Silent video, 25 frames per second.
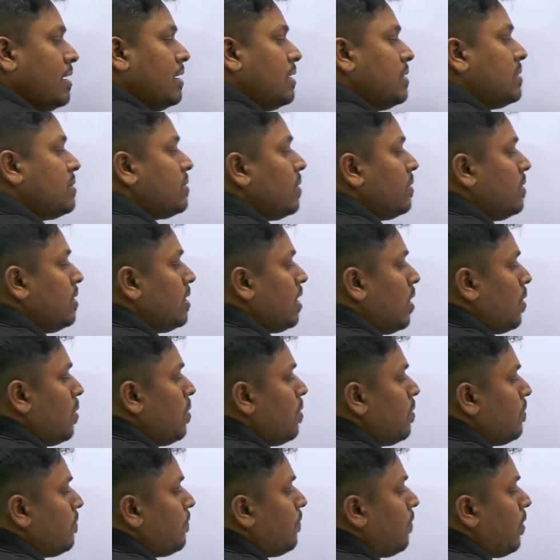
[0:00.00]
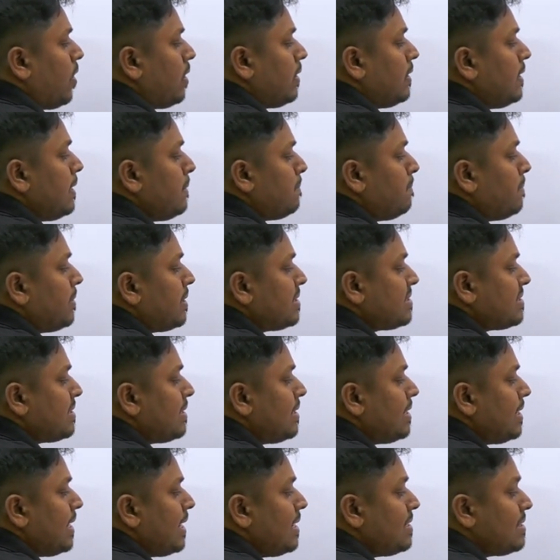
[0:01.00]
So now
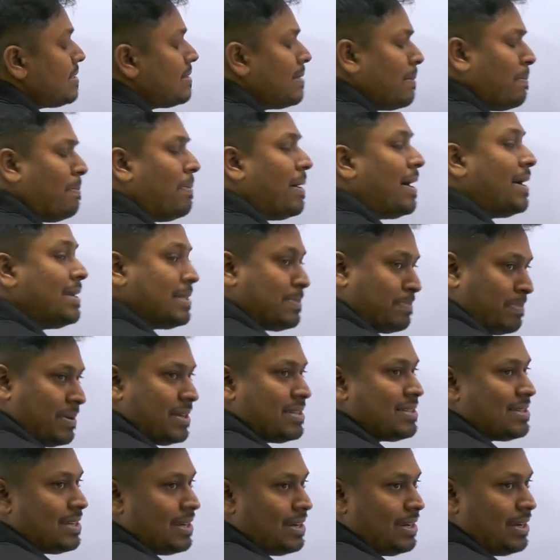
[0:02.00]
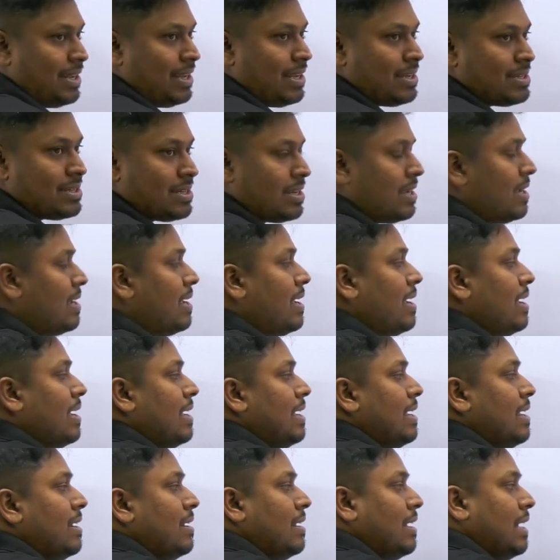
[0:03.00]
40% is the pass percentage.
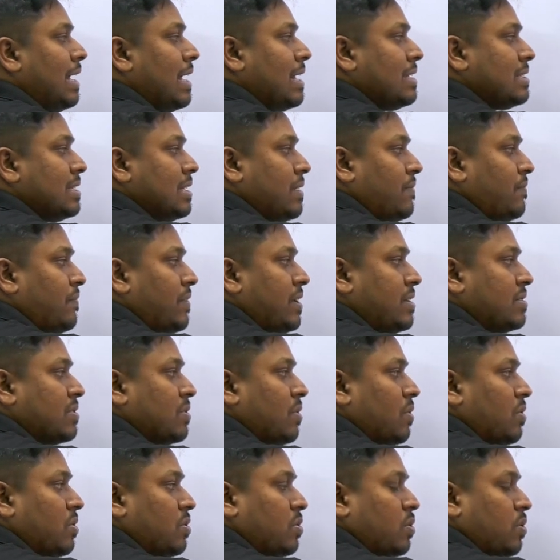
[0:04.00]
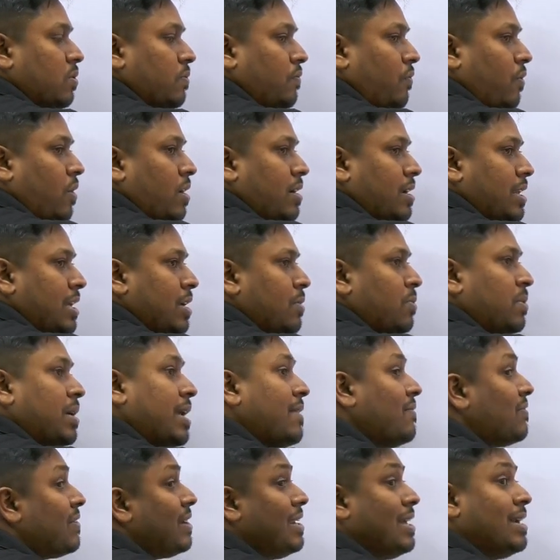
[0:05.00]
In case if he score 240, he would
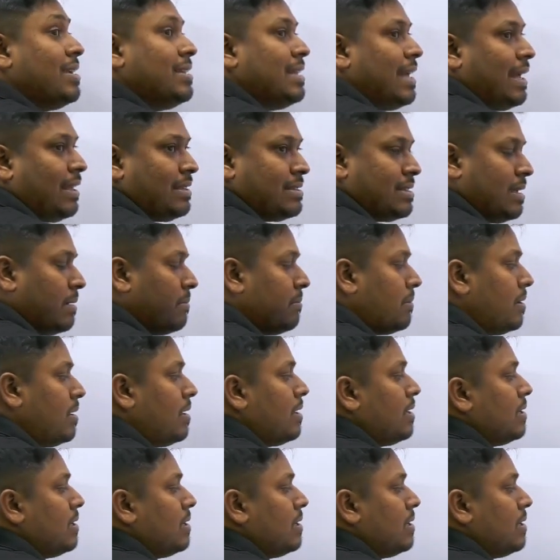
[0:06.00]
have cleared the exam.